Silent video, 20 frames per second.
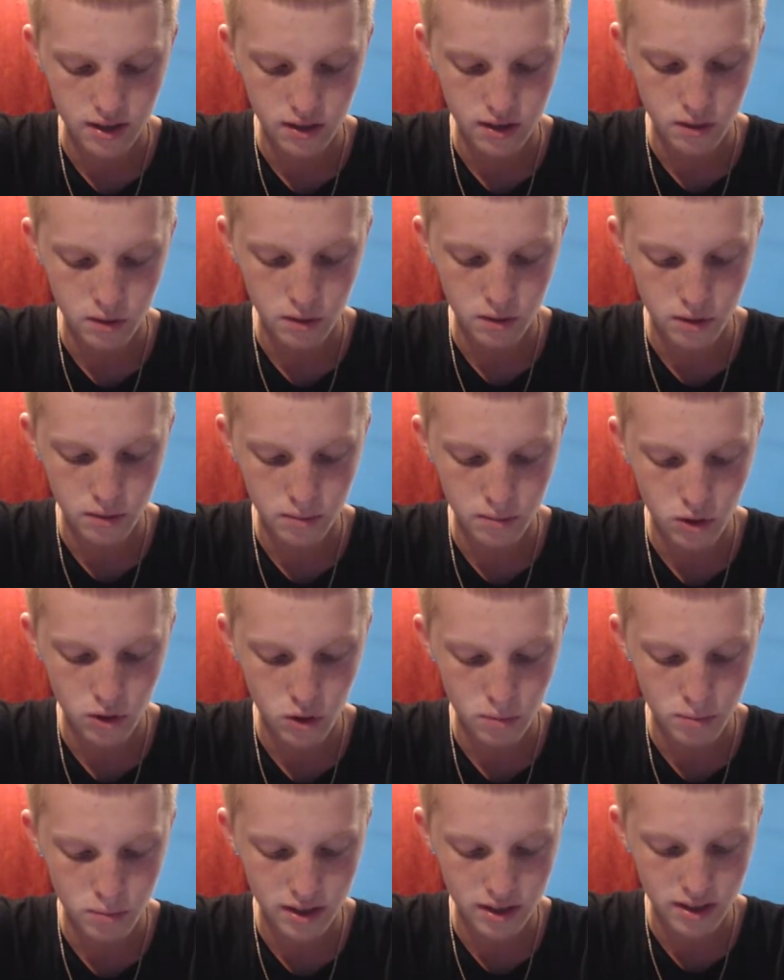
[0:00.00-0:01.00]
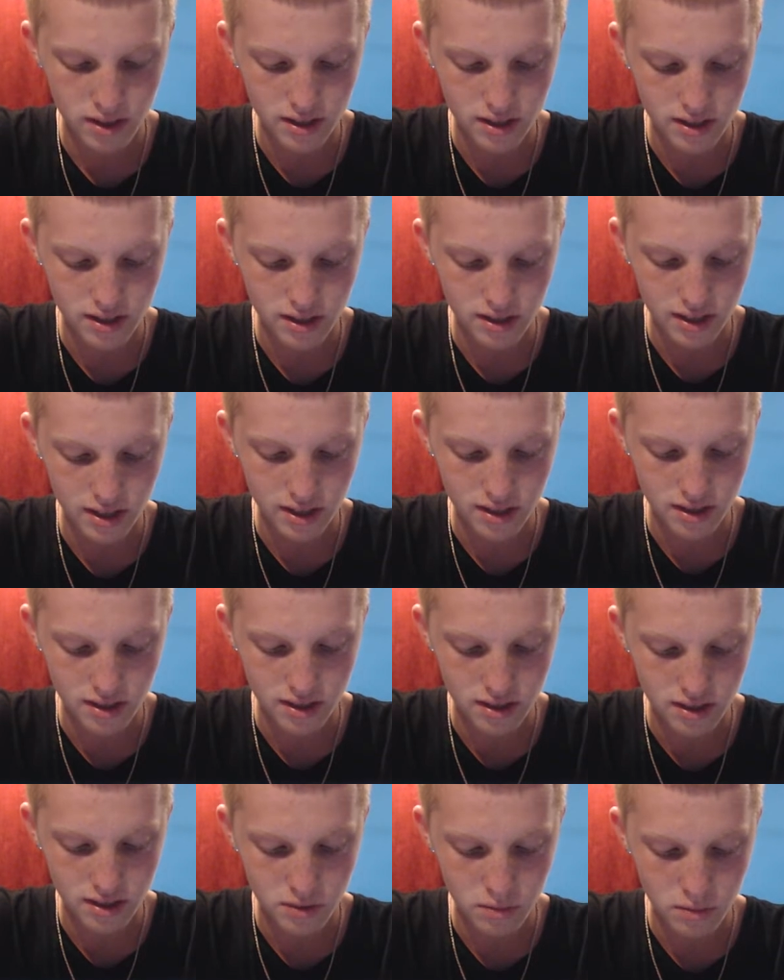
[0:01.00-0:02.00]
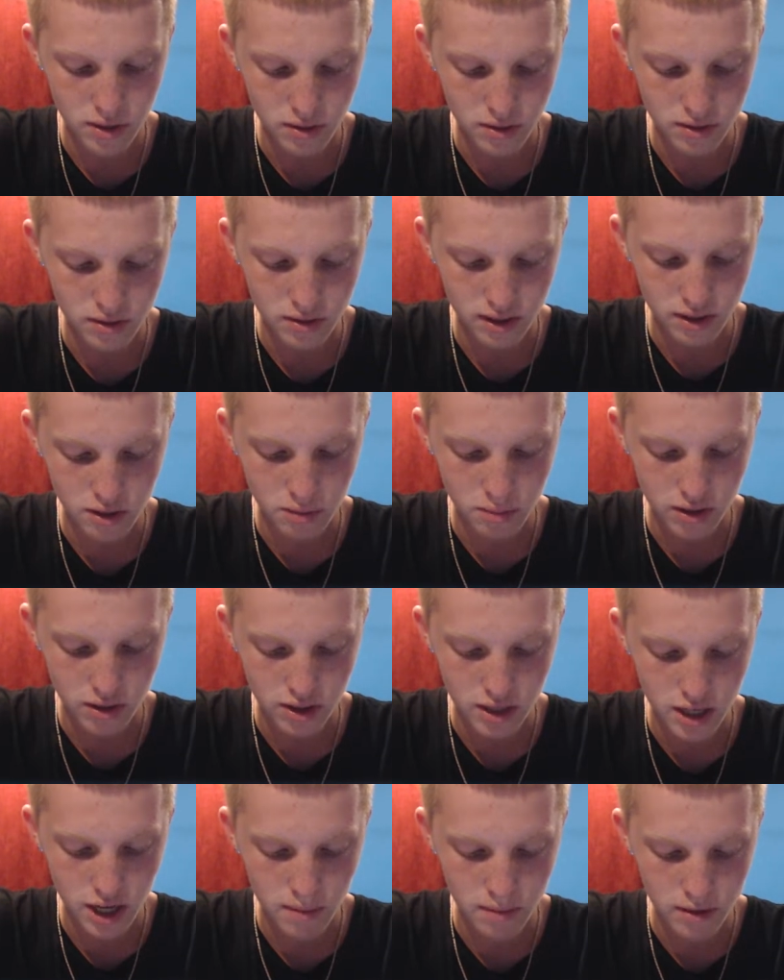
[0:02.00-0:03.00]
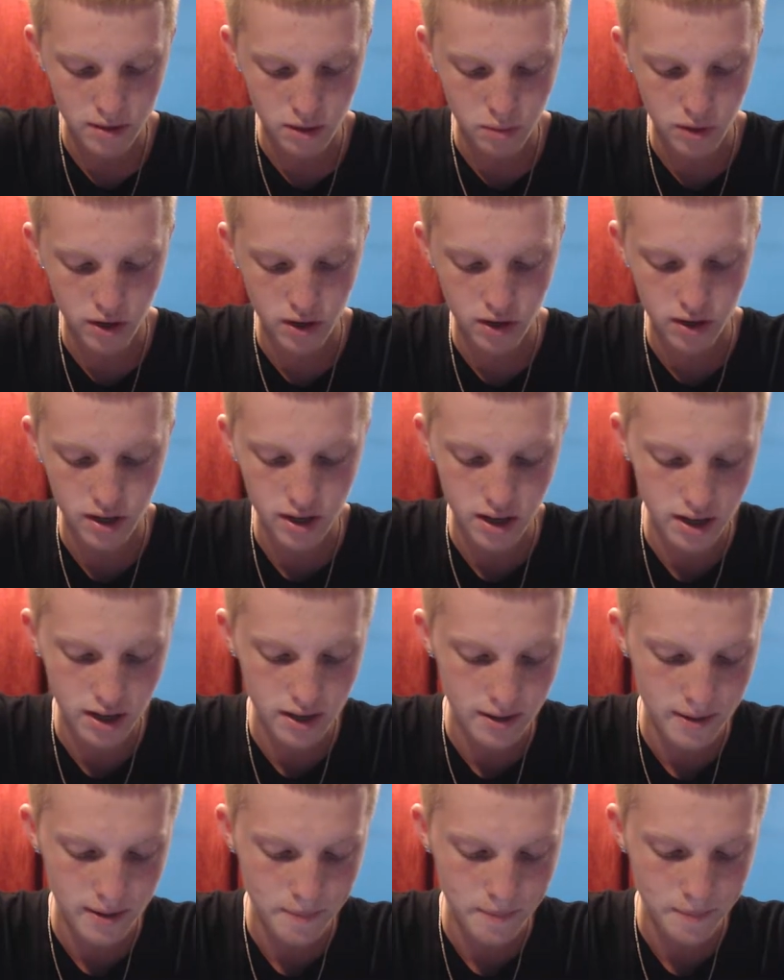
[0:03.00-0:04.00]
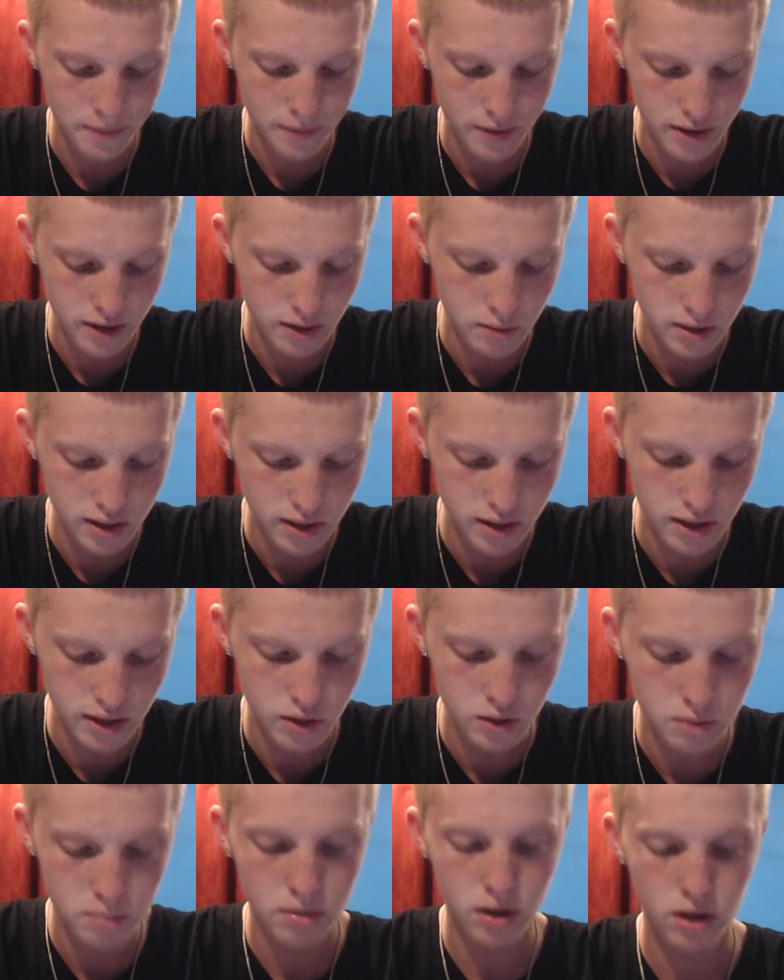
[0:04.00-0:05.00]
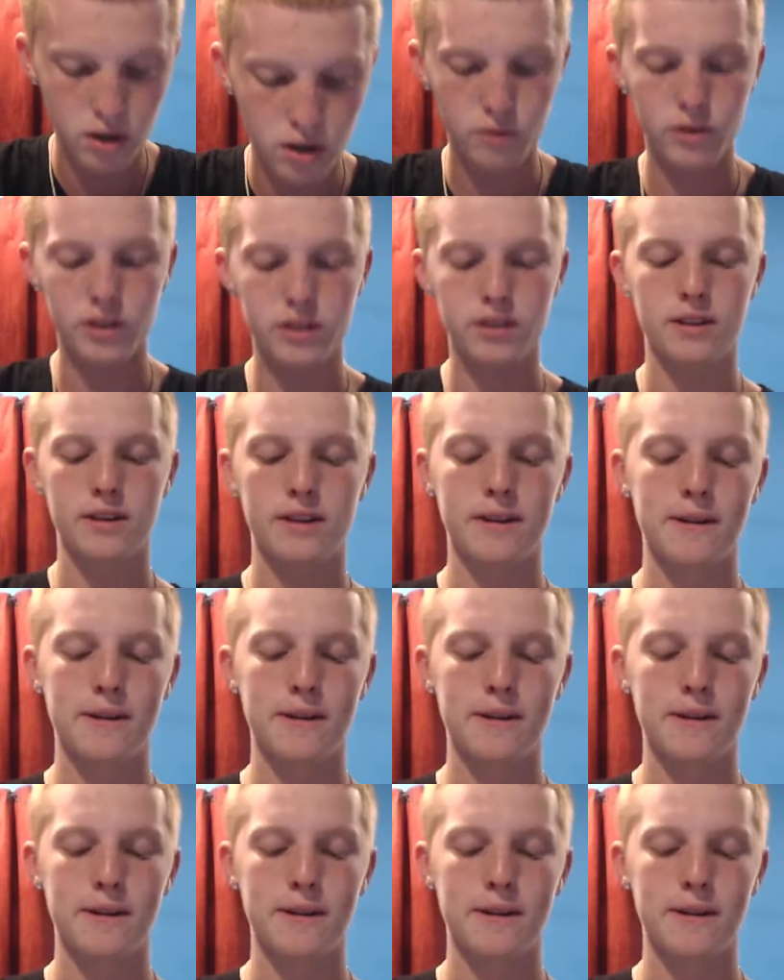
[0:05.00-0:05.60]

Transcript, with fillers: I'm hoping he doesn't take, we don't take too much damage, and we are not. There we go, that was perfect.